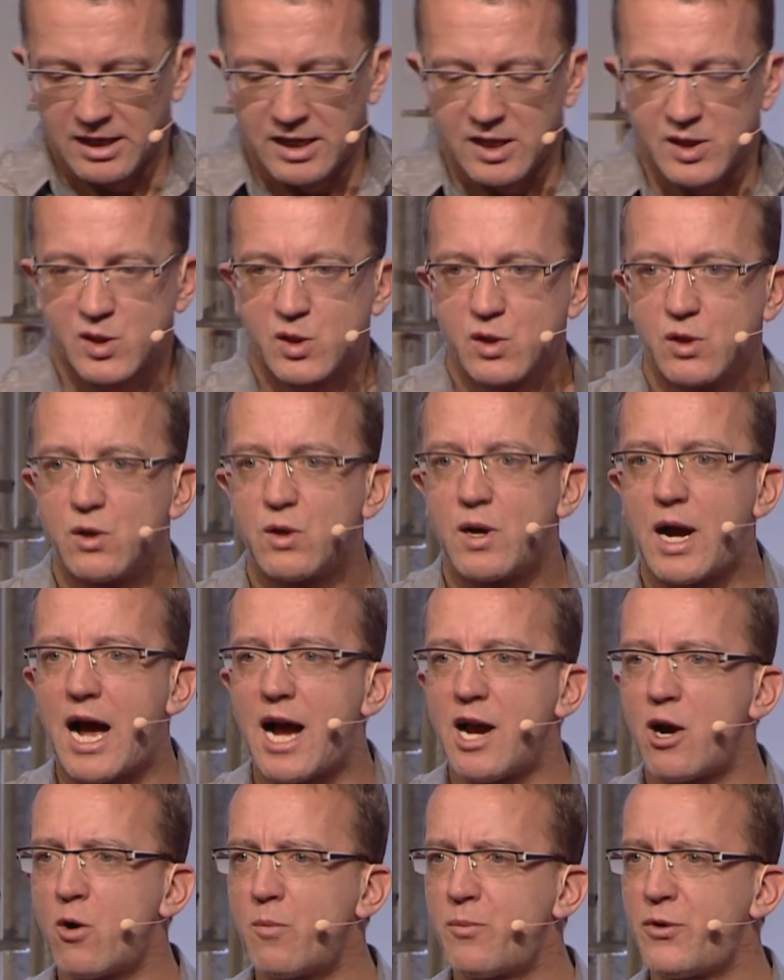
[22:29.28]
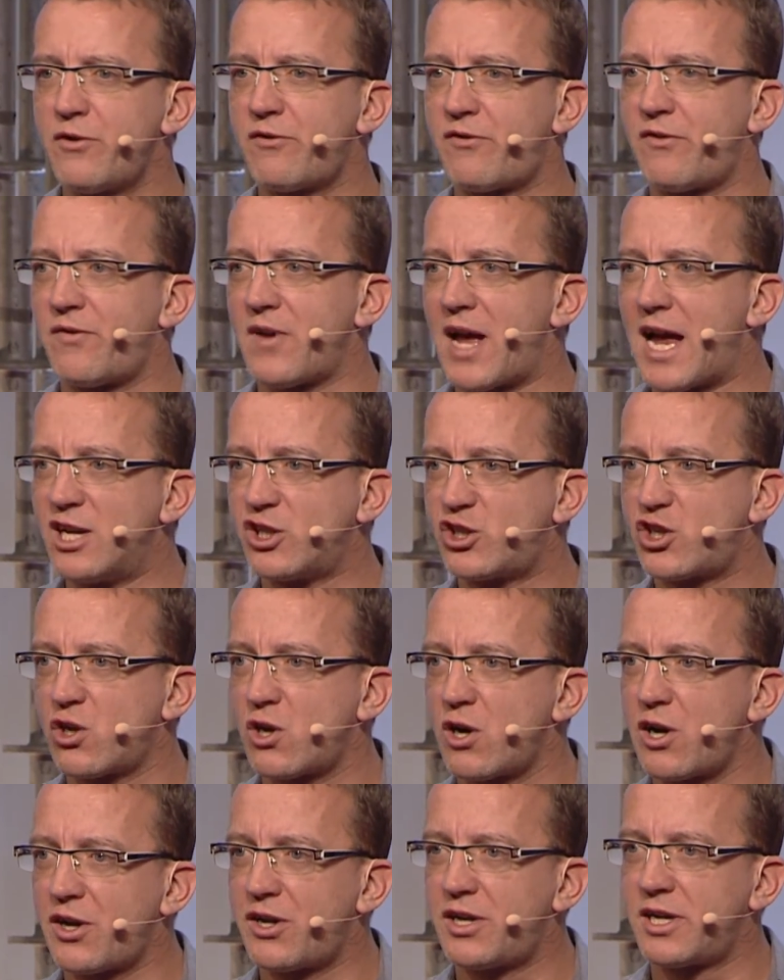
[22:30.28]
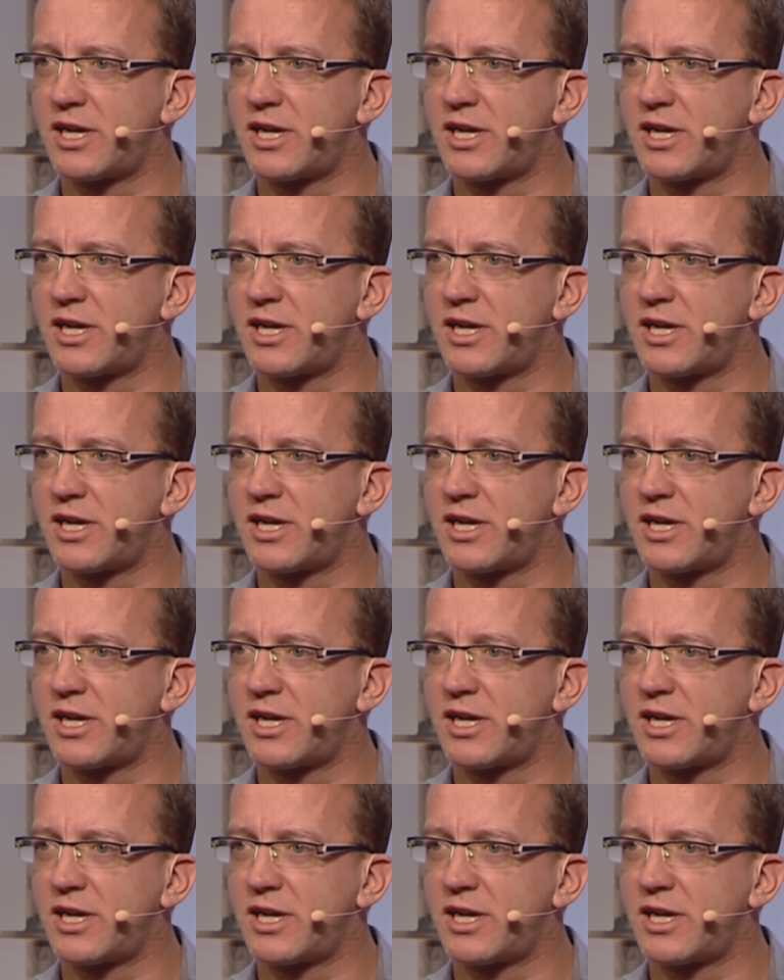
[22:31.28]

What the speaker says: So I hope you've enjoyed